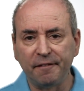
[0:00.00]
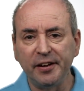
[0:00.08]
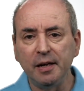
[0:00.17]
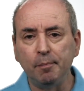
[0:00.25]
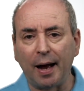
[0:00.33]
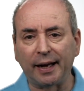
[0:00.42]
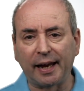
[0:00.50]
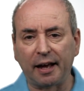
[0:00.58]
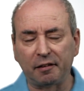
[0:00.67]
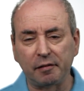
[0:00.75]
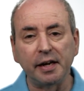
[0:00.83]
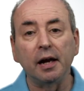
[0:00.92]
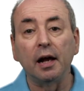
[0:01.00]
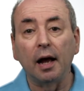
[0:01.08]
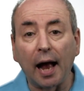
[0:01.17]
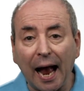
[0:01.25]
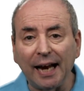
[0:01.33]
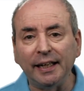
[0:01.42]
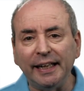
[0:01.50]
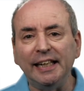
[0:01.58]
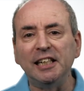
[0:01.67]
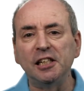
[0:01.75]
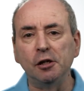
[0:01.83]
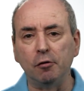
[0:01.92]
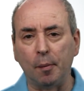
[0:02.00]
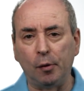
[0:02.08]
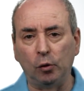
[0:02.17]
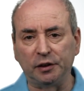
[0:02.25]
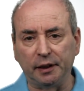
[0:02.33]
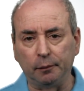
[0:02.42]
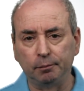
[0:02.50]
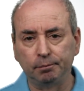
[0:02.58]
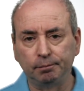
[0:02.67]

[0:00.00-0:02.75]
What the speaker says: feedback gathering and issue reporting,